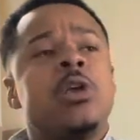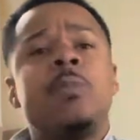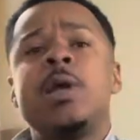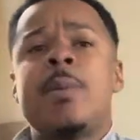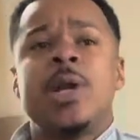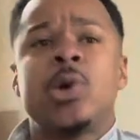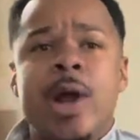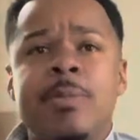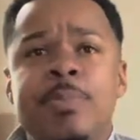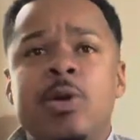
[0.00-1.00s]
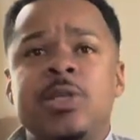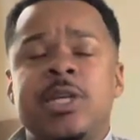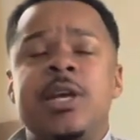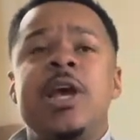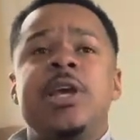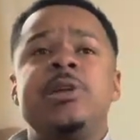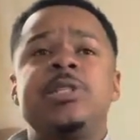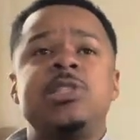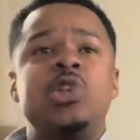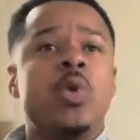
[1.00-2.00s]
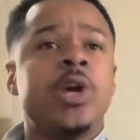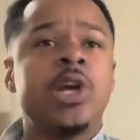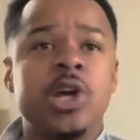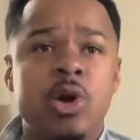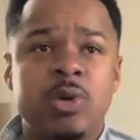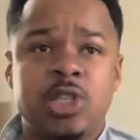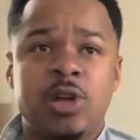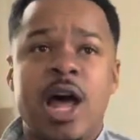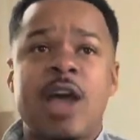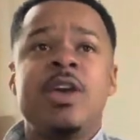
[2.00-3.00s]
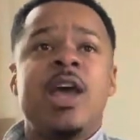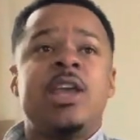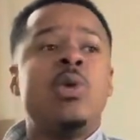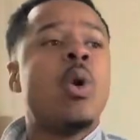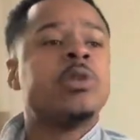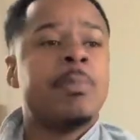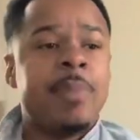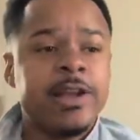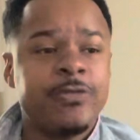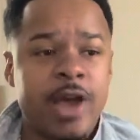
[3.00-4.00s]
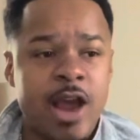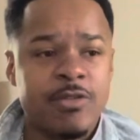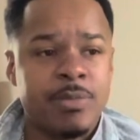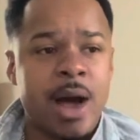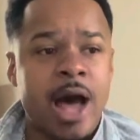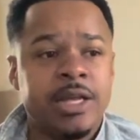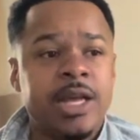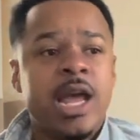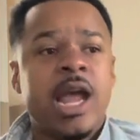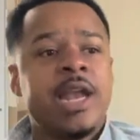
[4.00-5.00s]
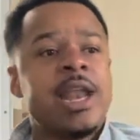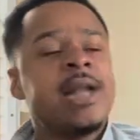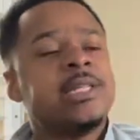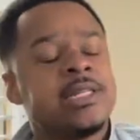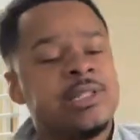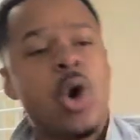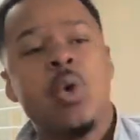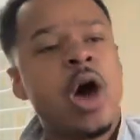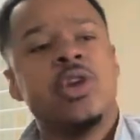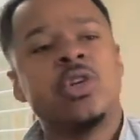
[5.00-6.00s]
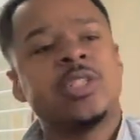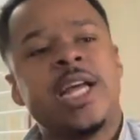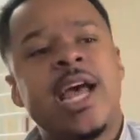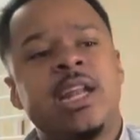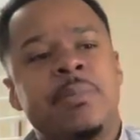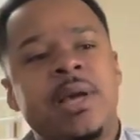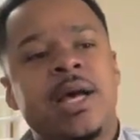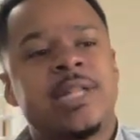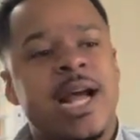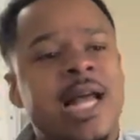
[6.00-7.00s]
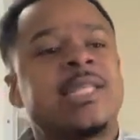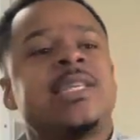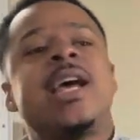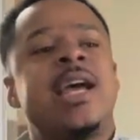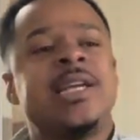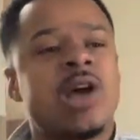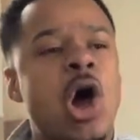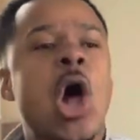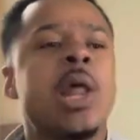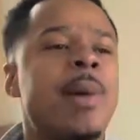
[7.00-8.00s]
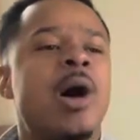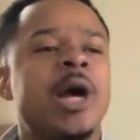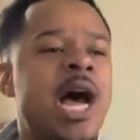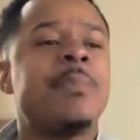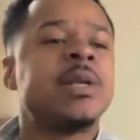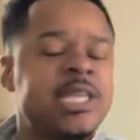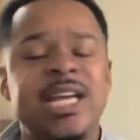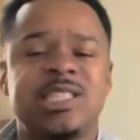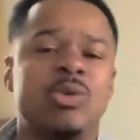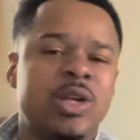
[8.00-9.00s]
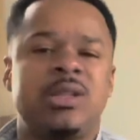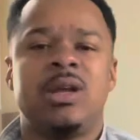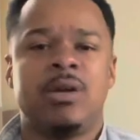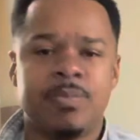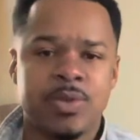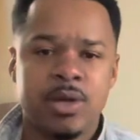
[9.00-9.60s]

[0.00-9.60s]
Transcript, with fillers: You're becoming a greater person. You're just doing good with your life and you want the best for everybody. And they just don't understand it because, like I said, it's all about competition with them.